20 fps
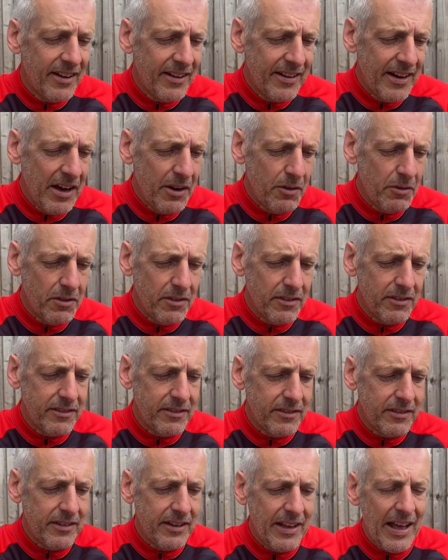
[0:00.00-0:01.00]
Now,
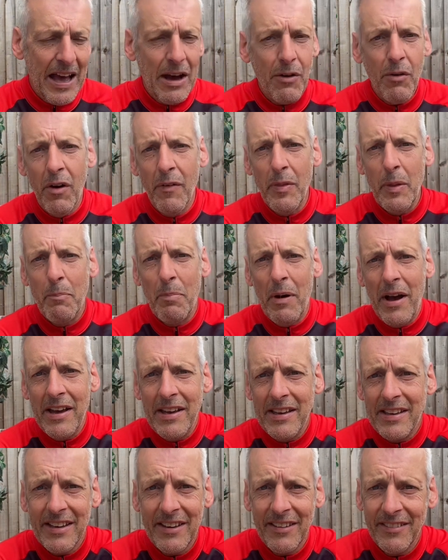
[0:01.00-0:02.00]
out on the
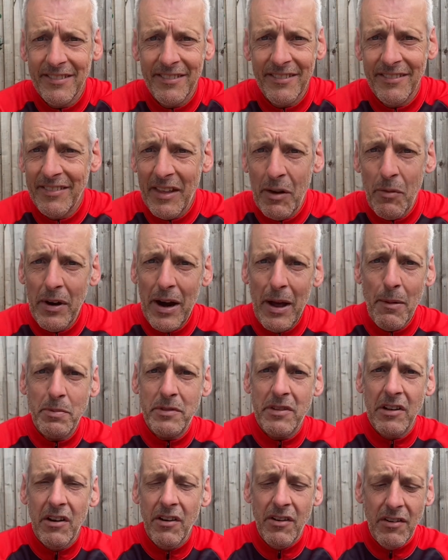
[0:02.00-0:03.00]
bike, they were
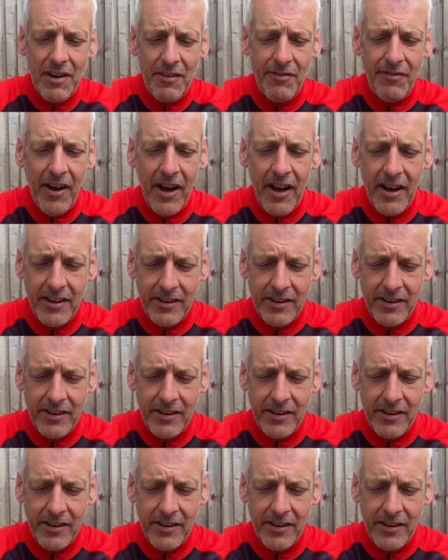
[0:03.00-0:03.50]
absolutely fine.